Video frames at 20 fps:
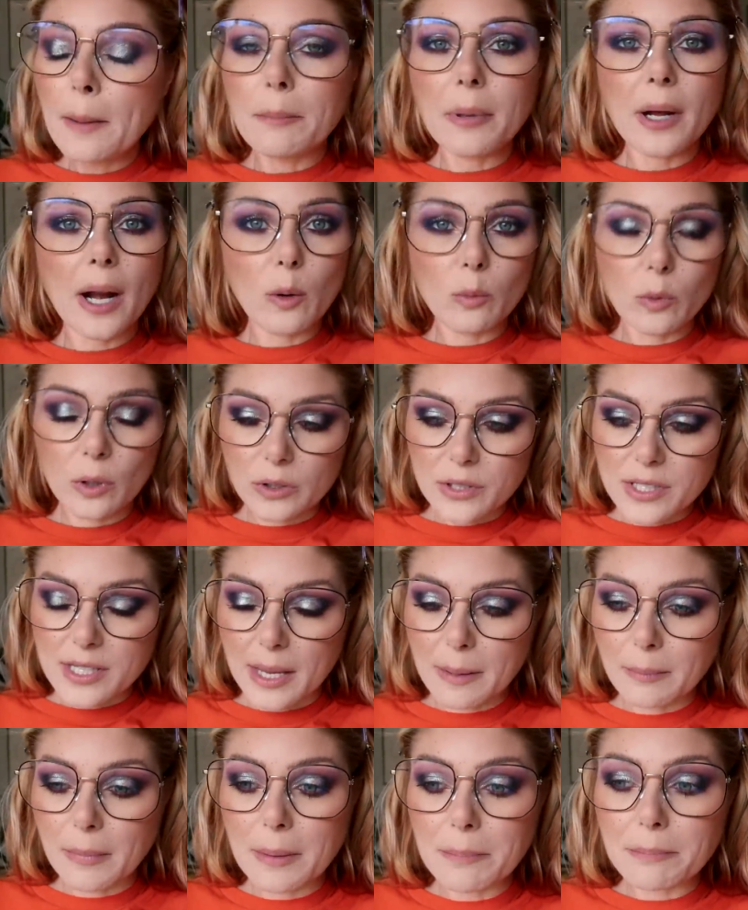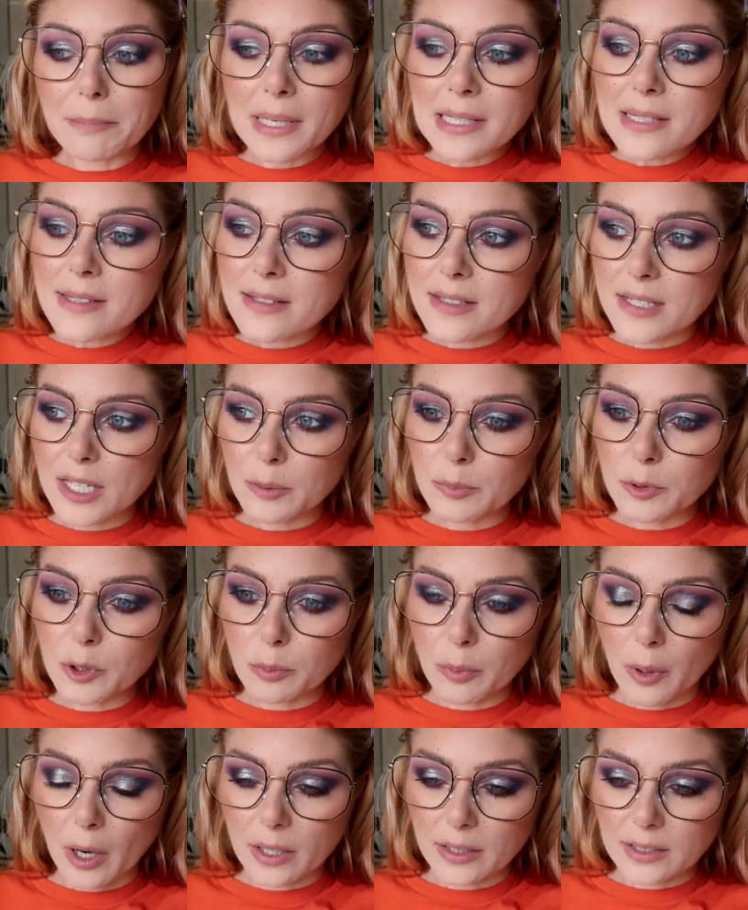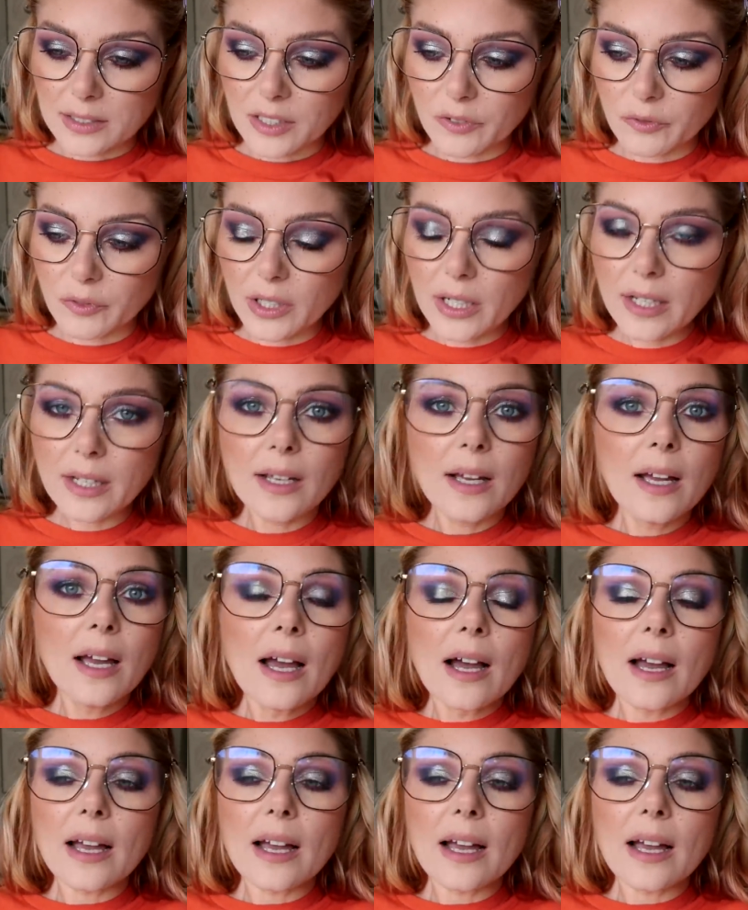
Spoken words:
But I will say, my best tip to productivity